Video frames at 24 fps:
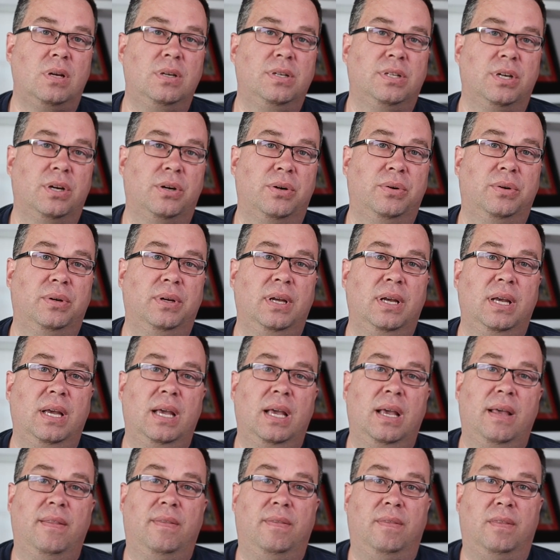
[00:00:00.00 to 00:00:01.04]
So
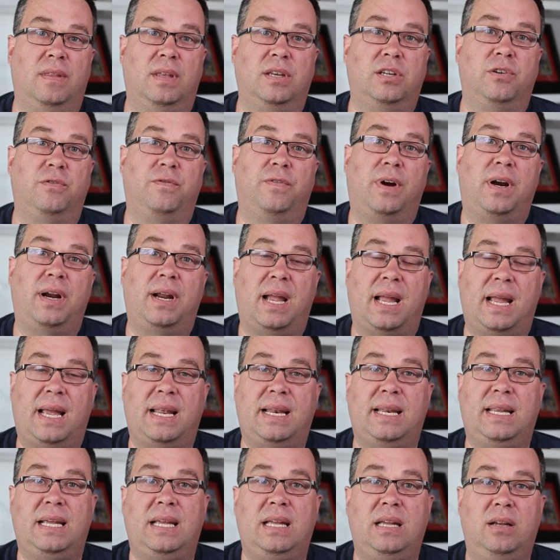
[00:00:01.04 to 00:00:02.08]
these are very
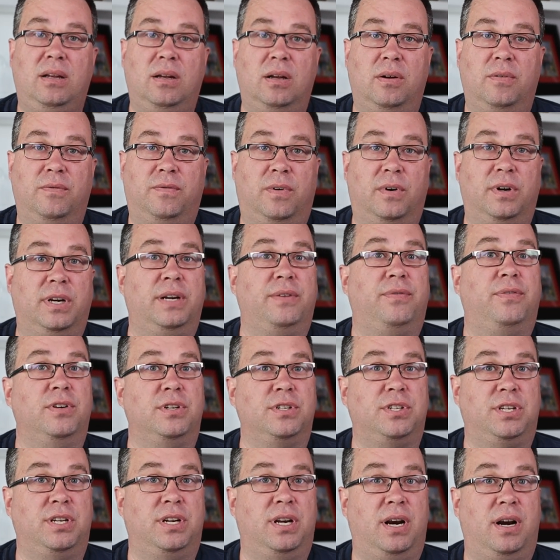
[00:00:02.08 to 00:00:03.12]
handy for different
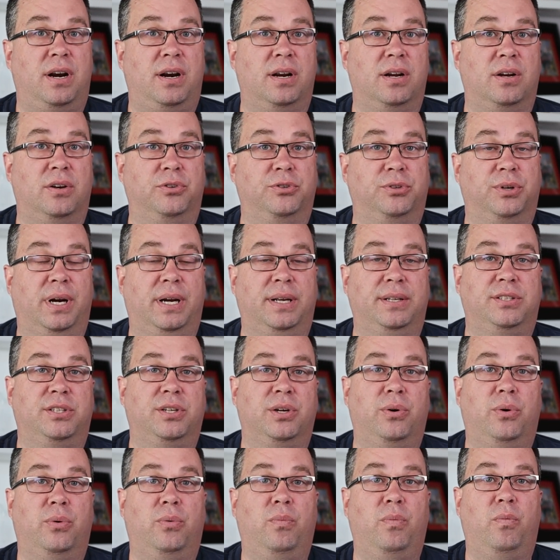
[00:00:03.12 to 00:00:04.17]
scenarios, right?
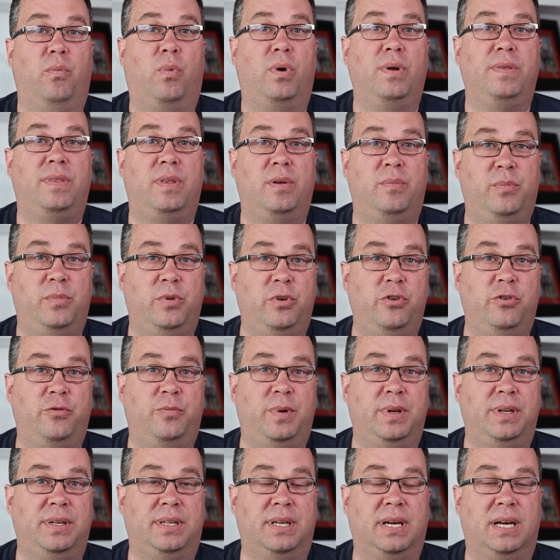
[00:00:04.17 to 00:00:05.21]
So what the
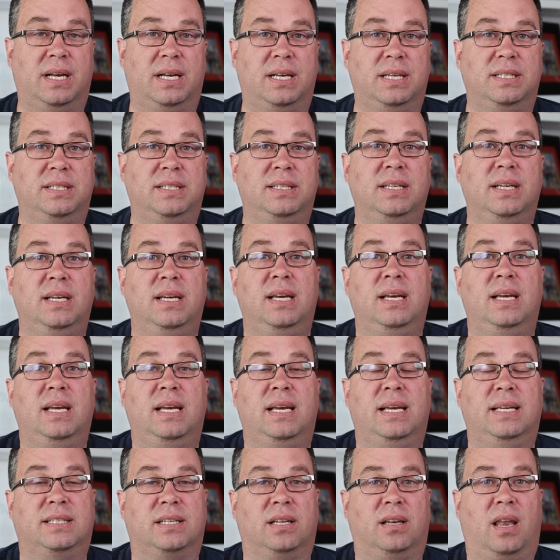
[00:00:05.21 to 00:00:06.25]
movement does
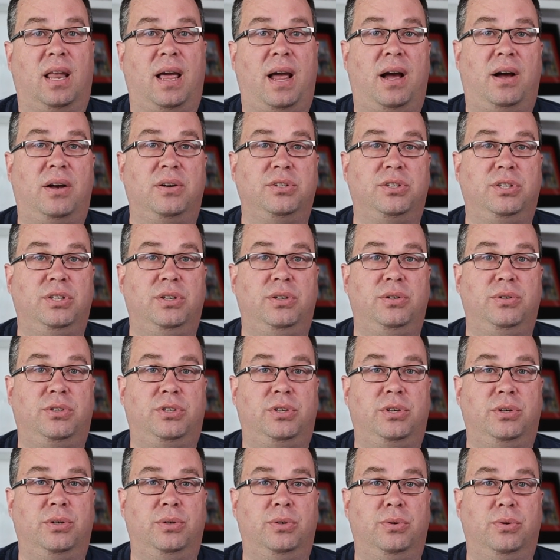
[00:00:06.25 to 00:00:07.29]
is allows you
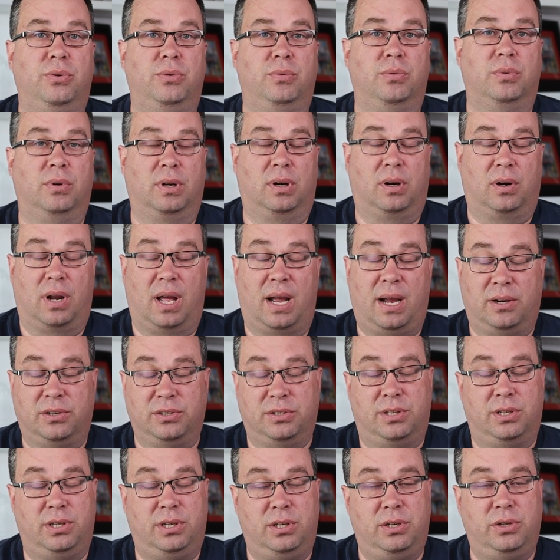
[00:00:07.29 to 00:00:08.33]
to or
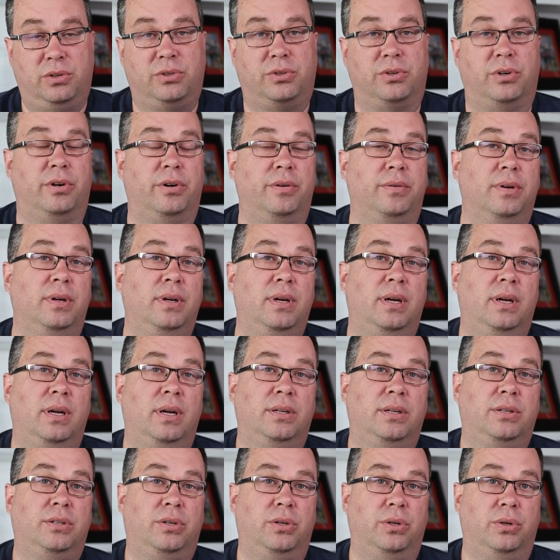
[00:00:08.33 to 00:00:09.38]
allows the user
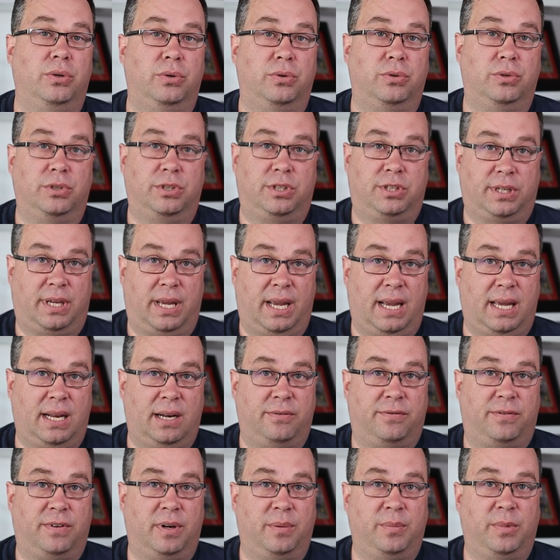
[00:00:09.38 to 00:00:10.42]
to scan
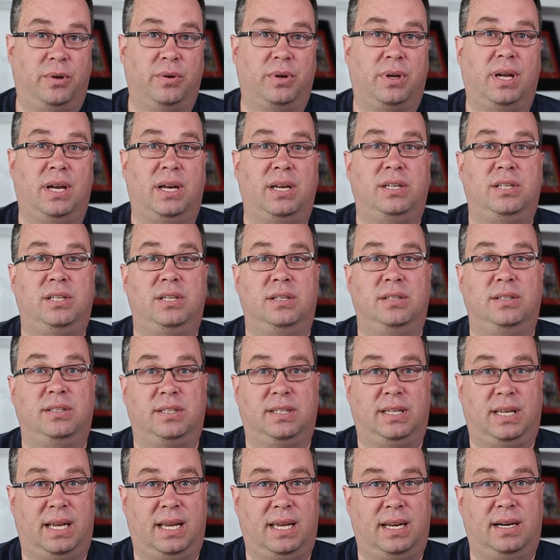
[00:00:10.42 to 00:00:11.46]
a from location,
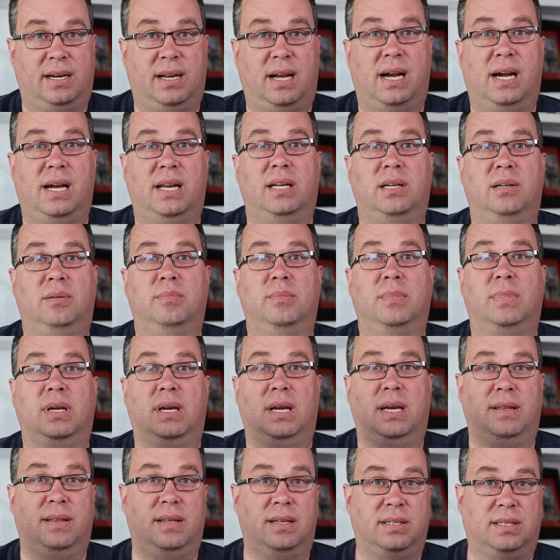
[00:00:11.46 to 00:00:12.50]
scan an item,
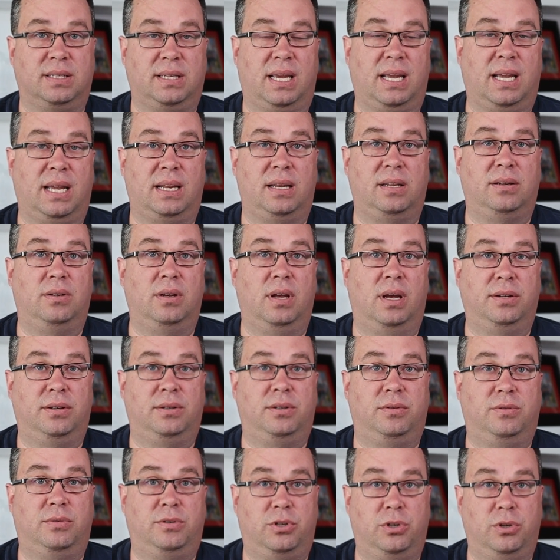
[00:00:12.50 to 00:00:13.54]
and then scan a, a
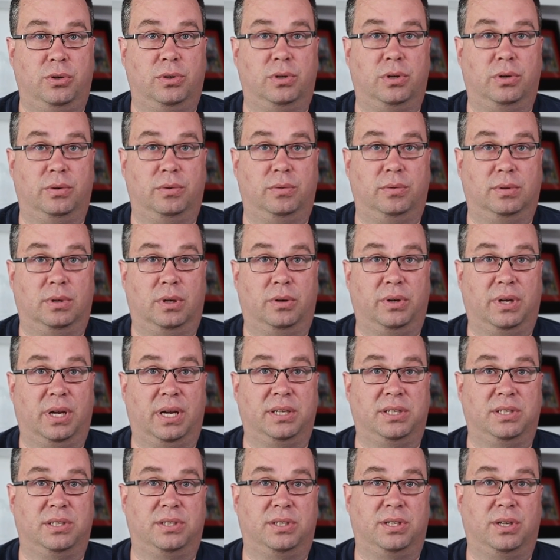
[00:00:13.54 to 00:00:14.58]
to lo-
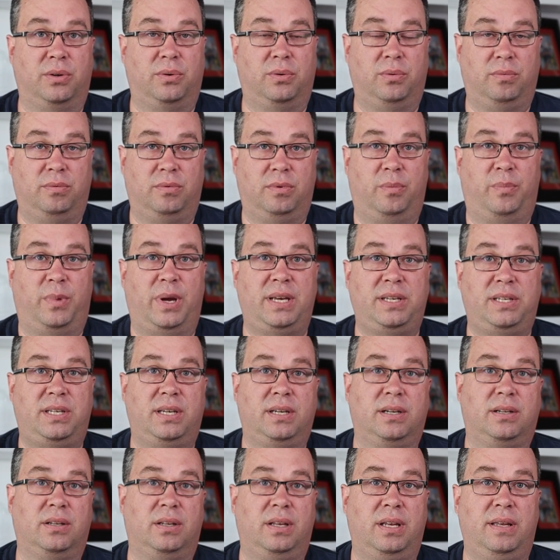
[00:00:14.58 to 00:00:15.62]
location. So the,
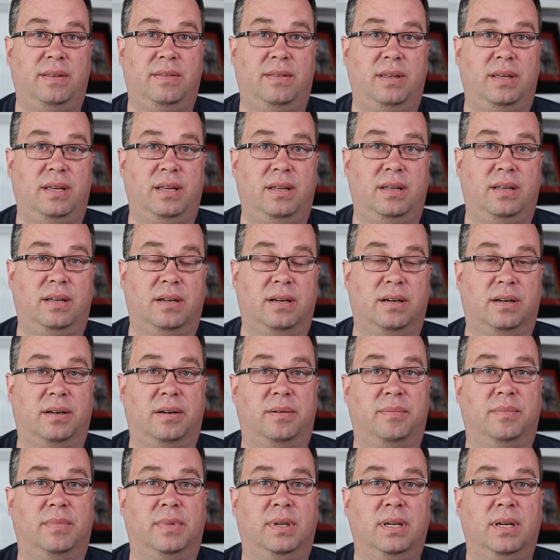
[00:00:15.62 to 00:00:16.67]
basically the
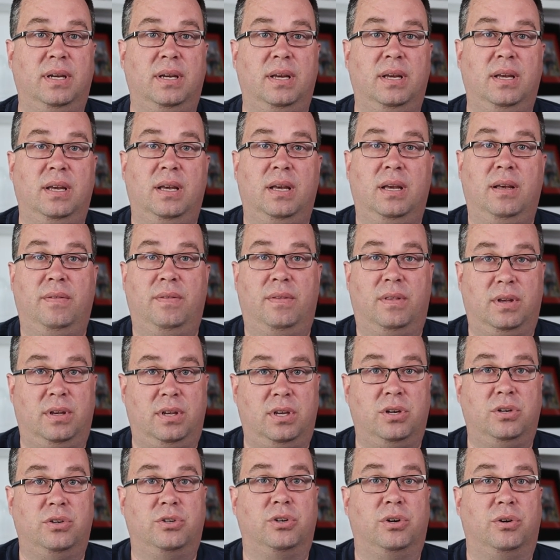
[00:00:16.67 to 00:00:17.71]
um, the
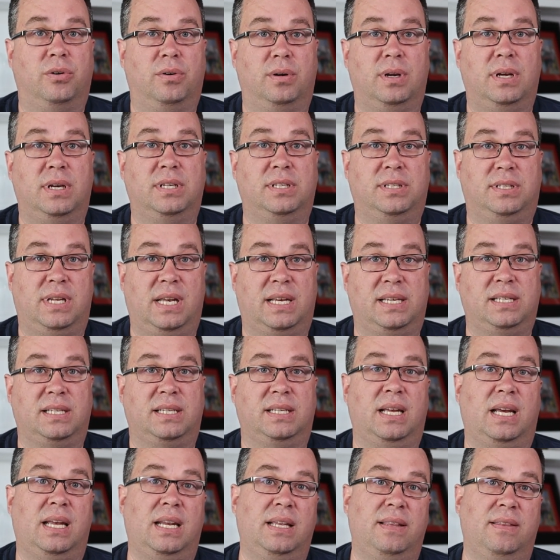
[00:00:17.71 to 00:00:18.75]
user is
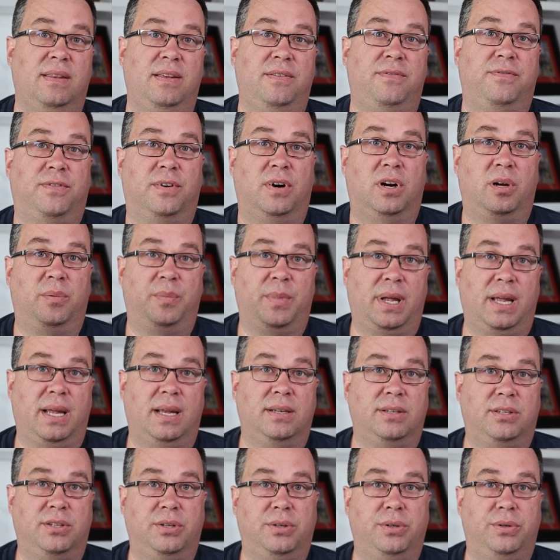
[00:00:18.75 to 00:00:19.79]
designating the from
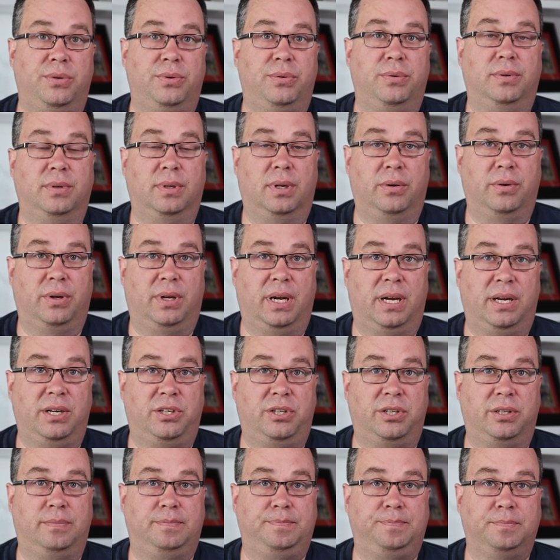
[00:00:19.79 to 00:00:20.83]
and to
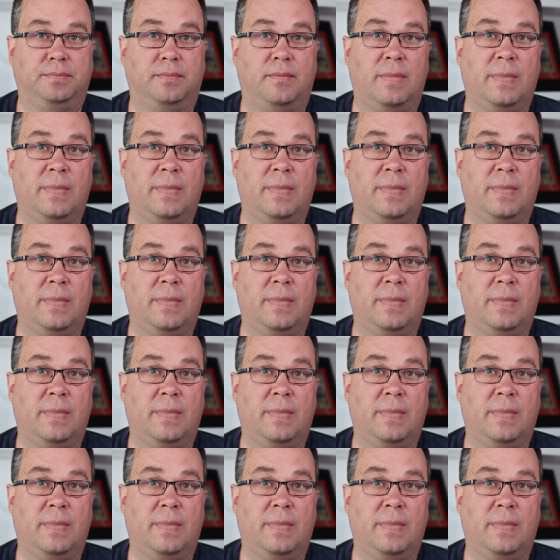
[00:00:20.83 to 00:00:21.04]
location.